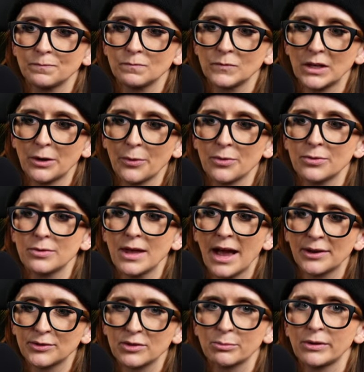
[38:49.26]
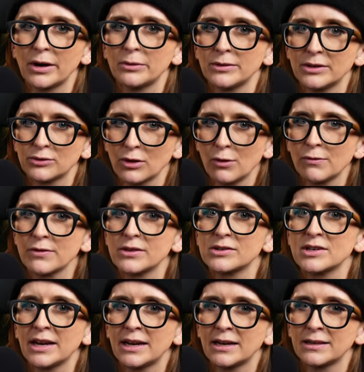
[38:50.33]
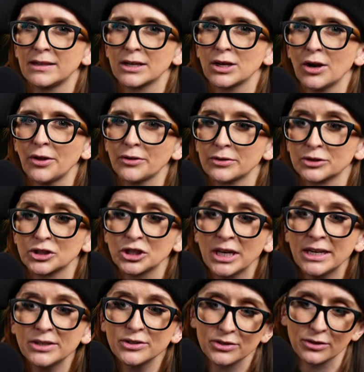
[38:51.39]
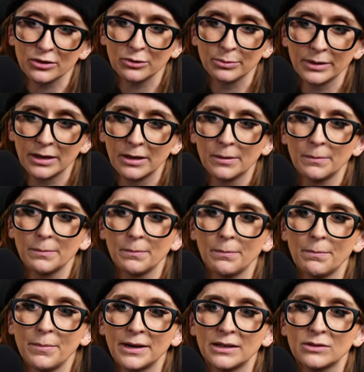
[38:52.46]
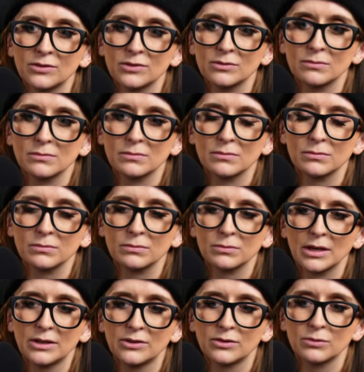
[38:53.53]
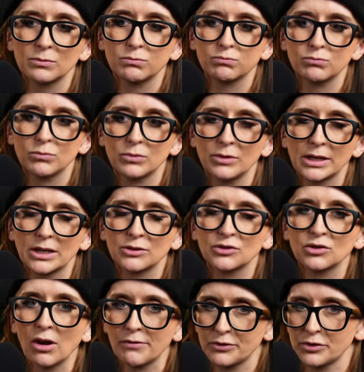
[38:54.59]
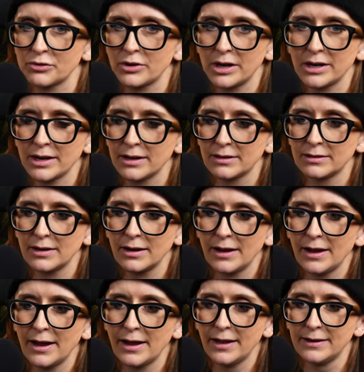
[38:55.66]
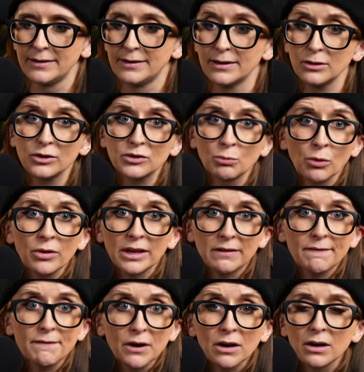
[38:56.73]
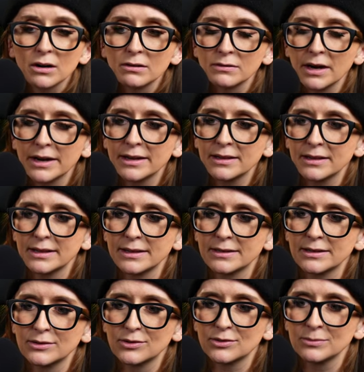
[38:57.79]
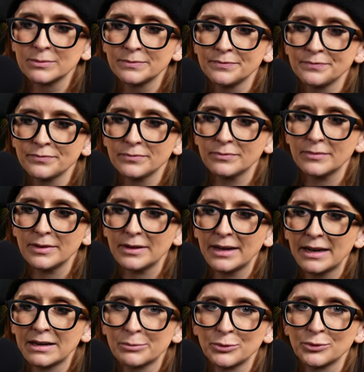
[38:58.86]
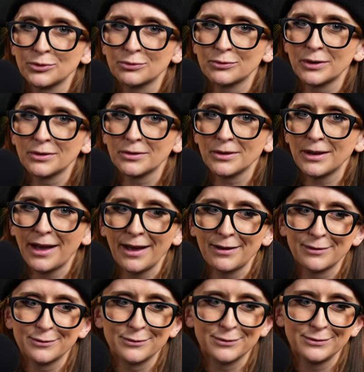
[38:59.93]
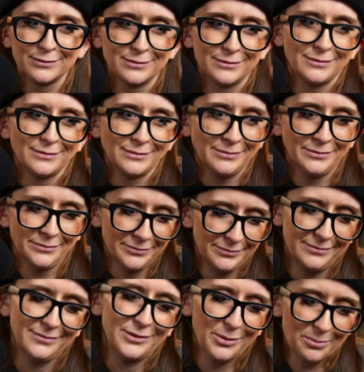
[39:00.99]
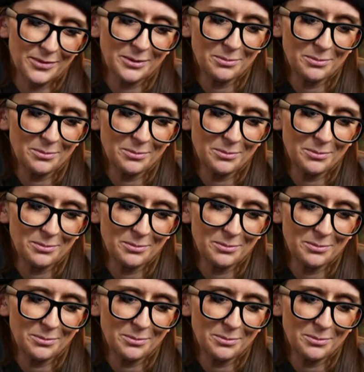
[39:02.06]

you know, as the brown lays over the tan, the color changes a little bit, but it's it's like a softer gradient and it looks more like fur, right? Like it's animals rarely have something